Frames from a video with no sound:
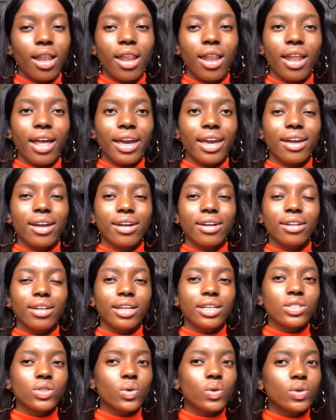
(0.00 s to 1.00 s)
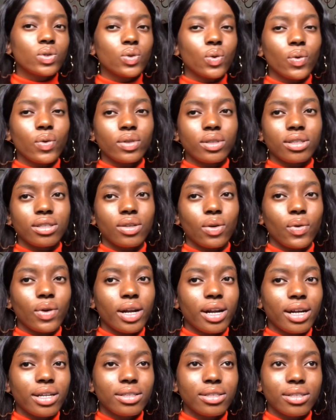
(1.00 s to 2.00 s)
Like let's go to the
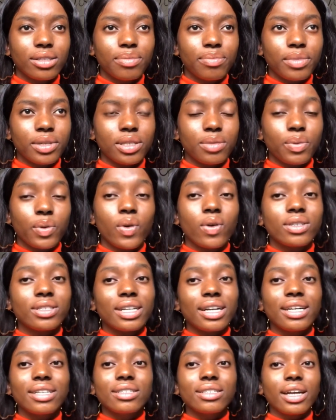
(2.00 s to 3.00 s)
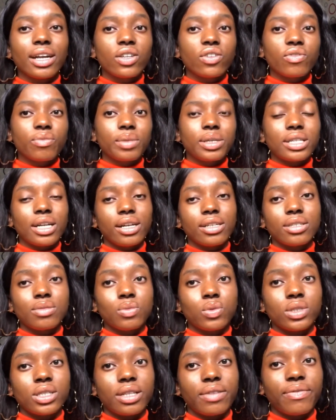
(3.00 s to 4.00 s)
organic meats because that's the kind of meat that is
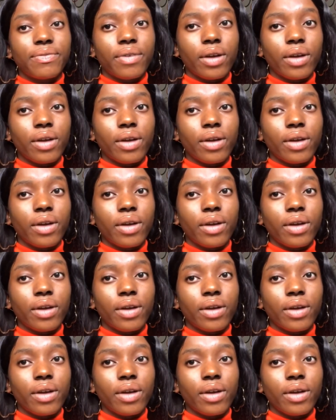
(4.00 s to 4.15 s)
mostly